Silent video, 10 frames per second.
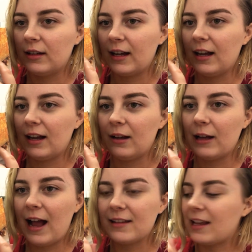
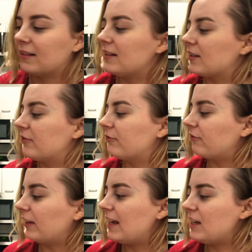It has like this
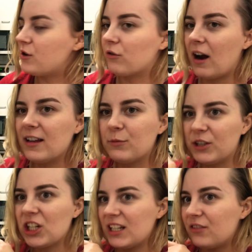flaky crust,
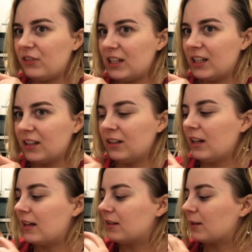which is
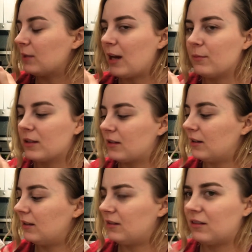vegan, and sometimes
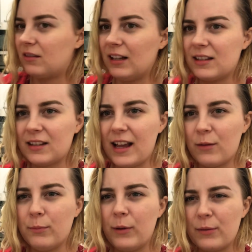it's
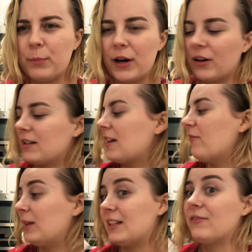like with butter and
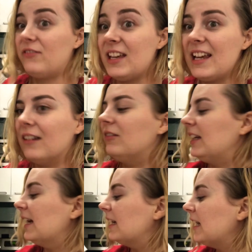stuff, but it's
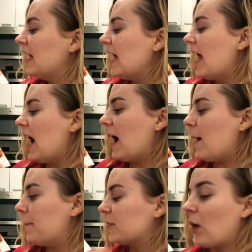vegan.
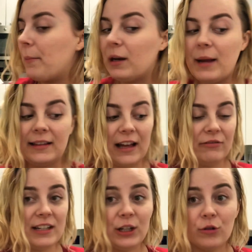So I'm gonna make
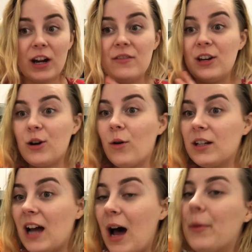that vegan gravy to go
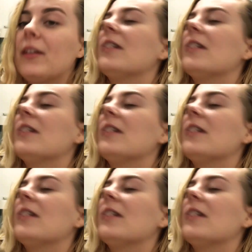on top of